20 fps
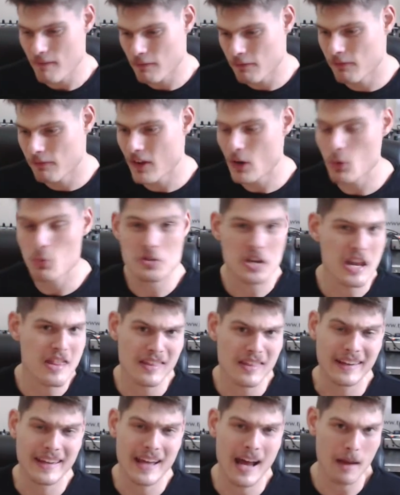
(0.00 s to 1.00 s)
fills in
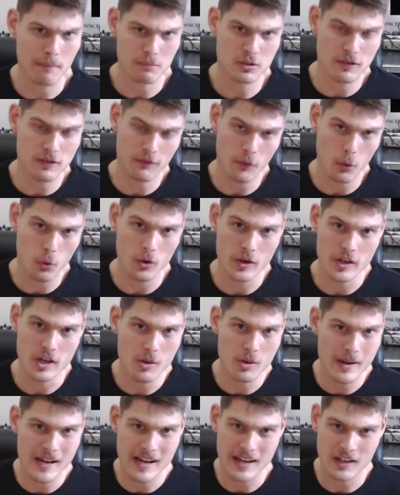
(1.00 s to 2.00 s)
the gaps for
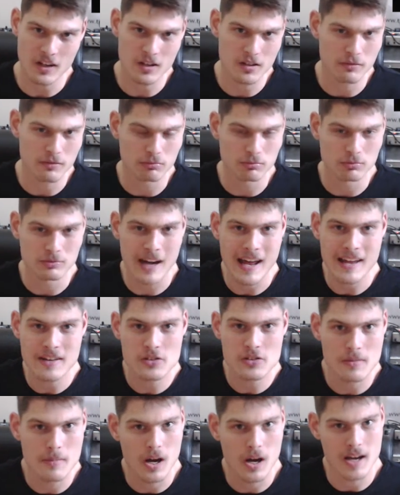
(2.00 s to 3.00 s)
you, and it kind of
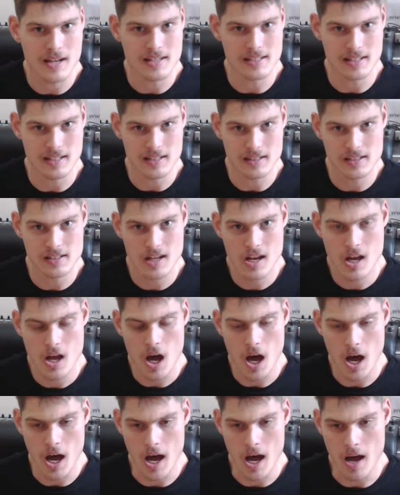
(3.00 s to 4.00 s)
randomizes
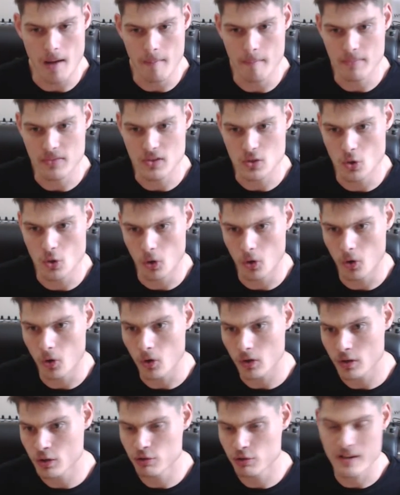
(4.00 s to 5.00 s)

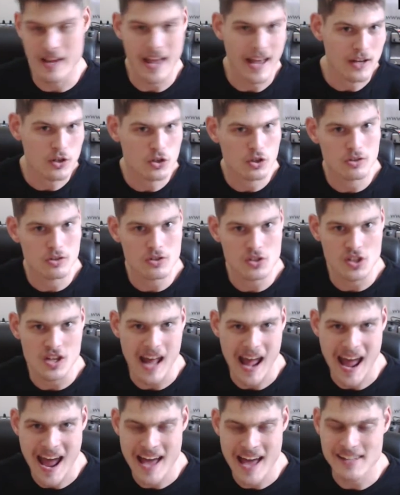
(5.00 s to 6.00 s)
your creations and
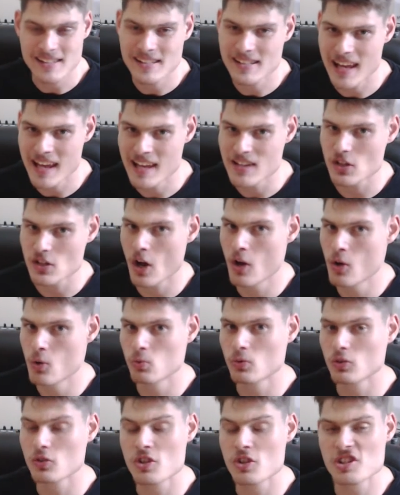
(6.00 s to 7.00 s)
adds its own
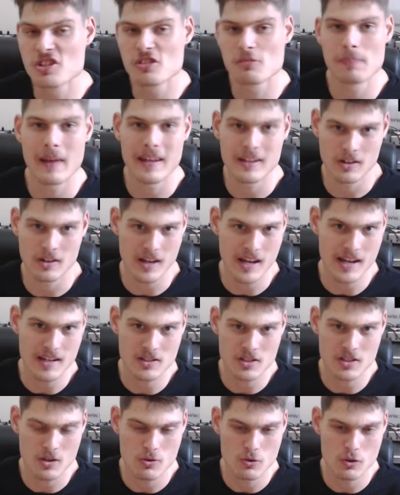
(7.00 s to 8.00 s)
spin on it.
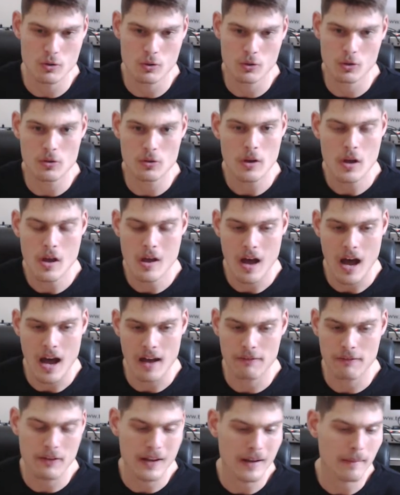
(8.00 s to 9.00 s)
So you could, I
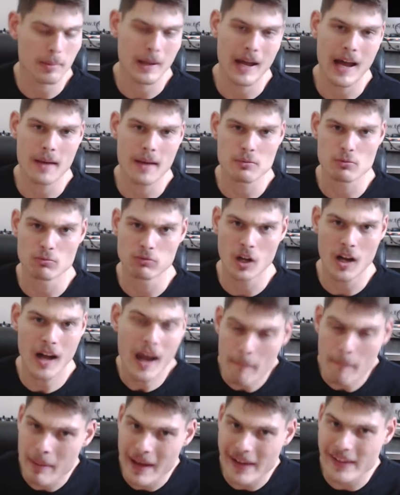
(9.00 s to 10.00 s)
think, perhaps write
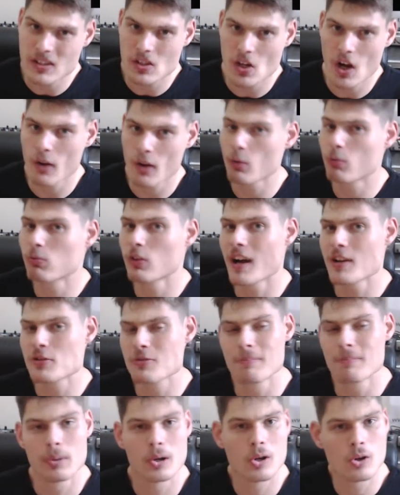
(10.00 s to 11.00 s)
a bass line or write
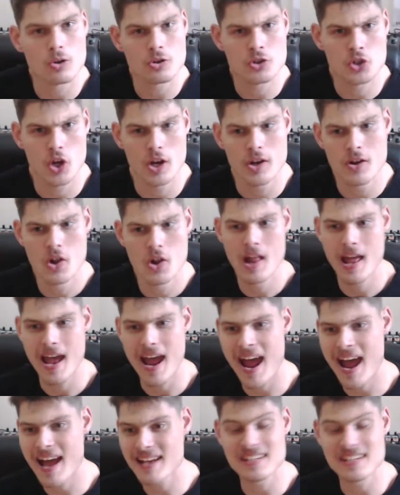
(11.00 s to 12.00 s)
some percussion,
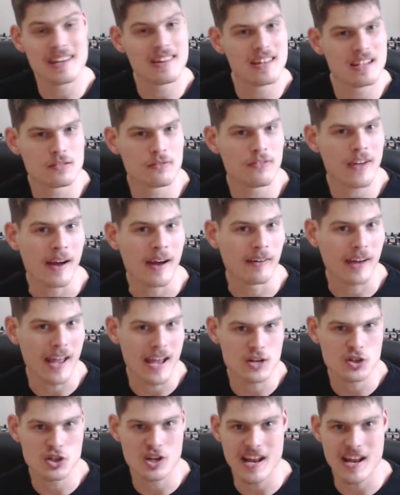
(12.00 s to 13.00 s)
add in this
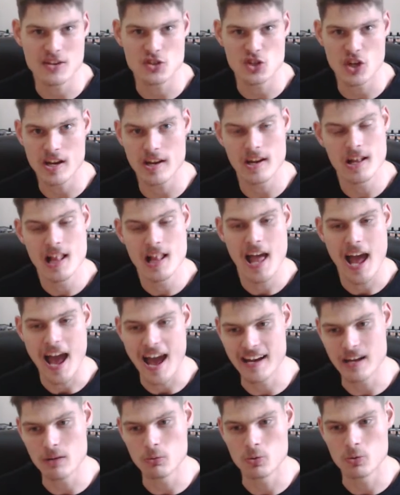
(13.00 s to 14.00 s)
variation engine,
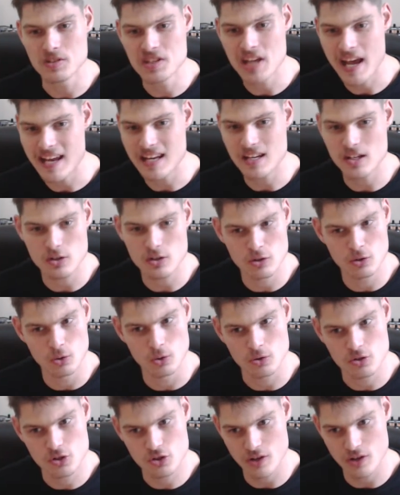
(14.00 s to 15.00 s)
and it will take
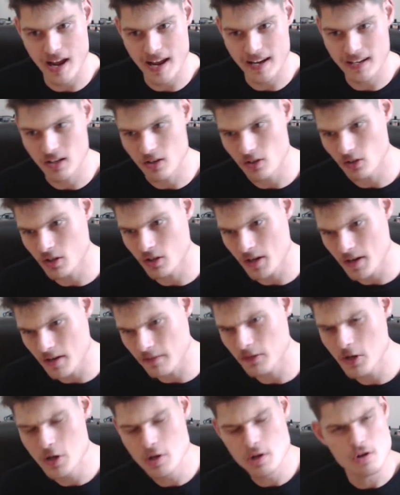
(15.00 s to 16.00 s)
your track and kind
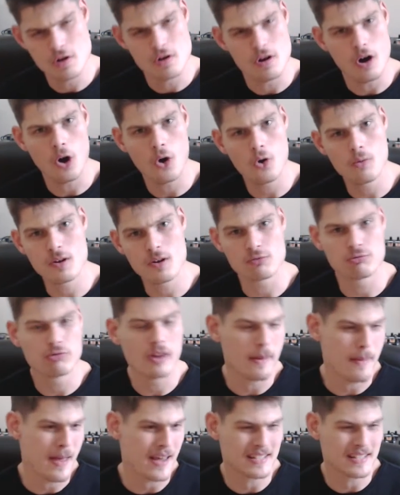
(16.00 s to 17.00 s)
of almost
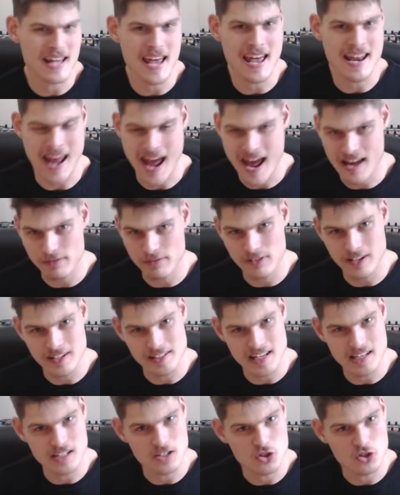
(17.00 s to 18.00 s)
remix it and add
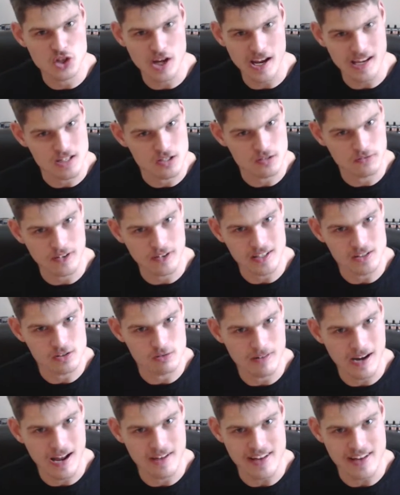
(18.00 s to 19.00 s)
things in and change things
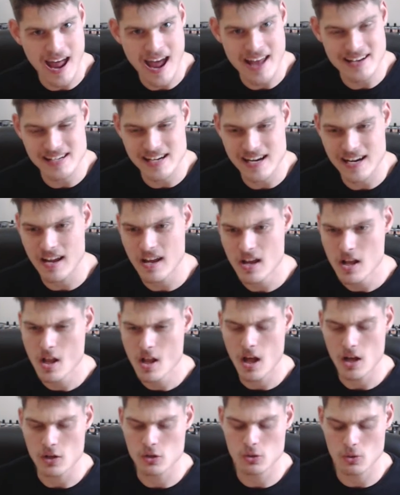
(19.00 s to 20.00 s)
around, adding
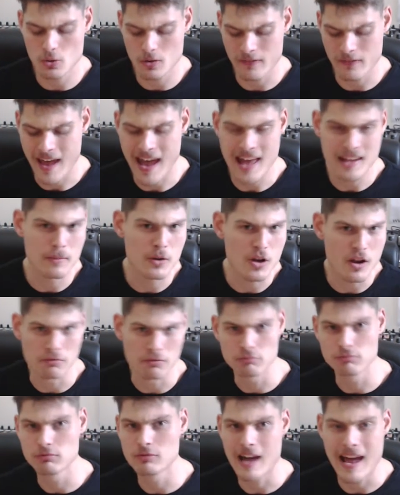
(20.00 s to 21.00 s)
a sort of element of
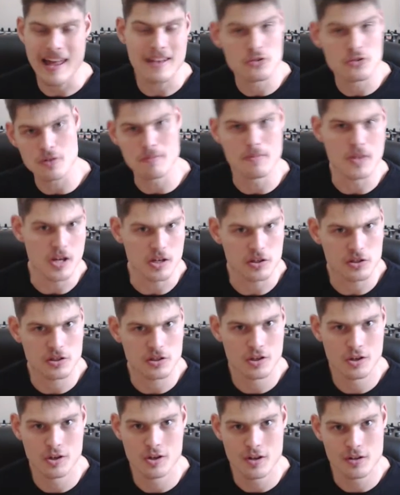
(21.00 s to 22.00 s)

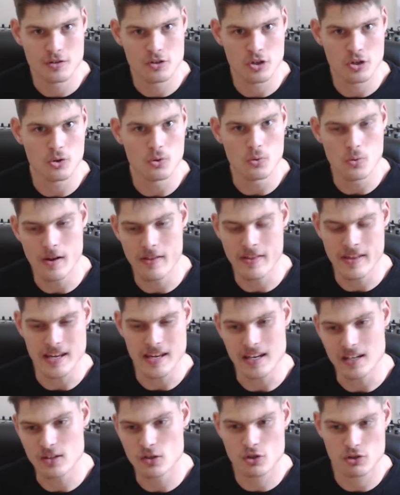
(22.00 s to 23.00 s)
randomness to
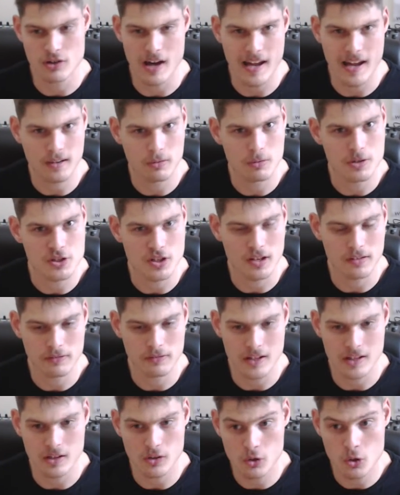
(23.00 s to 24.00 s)
the track, which I
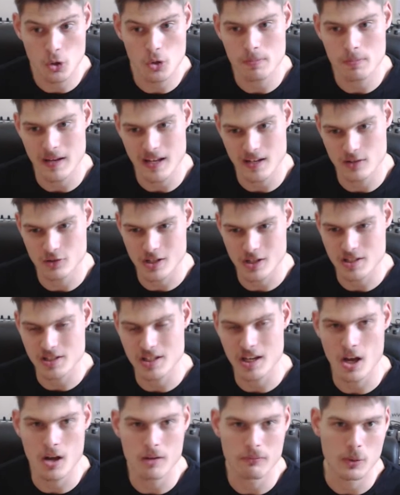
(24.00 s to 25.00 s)
think could be
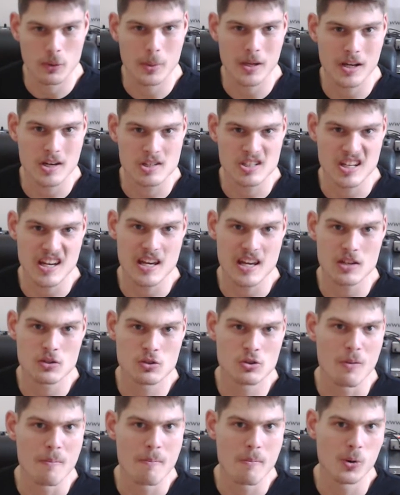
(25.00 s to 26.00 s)
interesting. Hopefully we're going to see
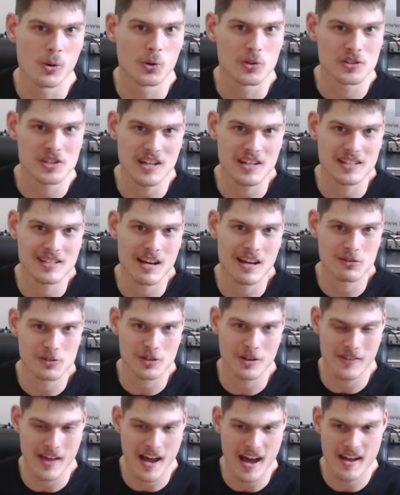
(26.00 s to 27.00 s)
some more details
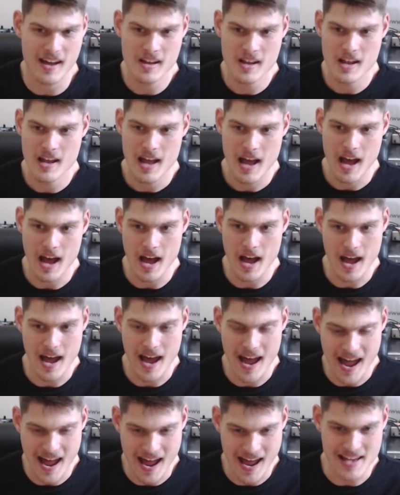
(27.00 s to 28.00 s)
on that
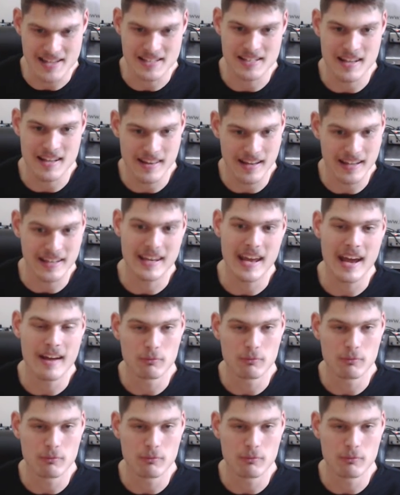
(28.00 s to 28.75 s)
as they get